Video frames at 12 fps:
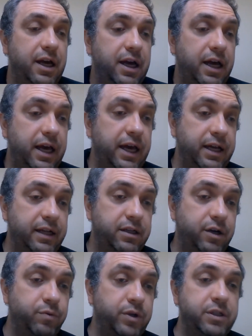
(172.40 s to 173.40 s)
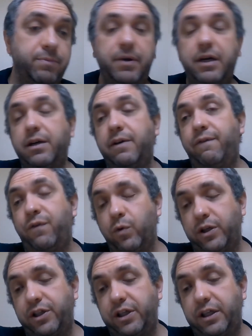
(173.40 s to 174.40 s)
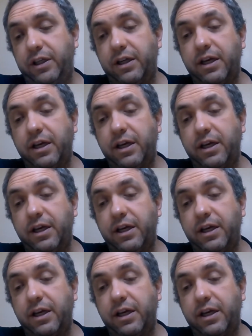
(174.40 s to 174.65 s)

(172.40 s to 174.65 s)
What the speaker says: and Charisma 14.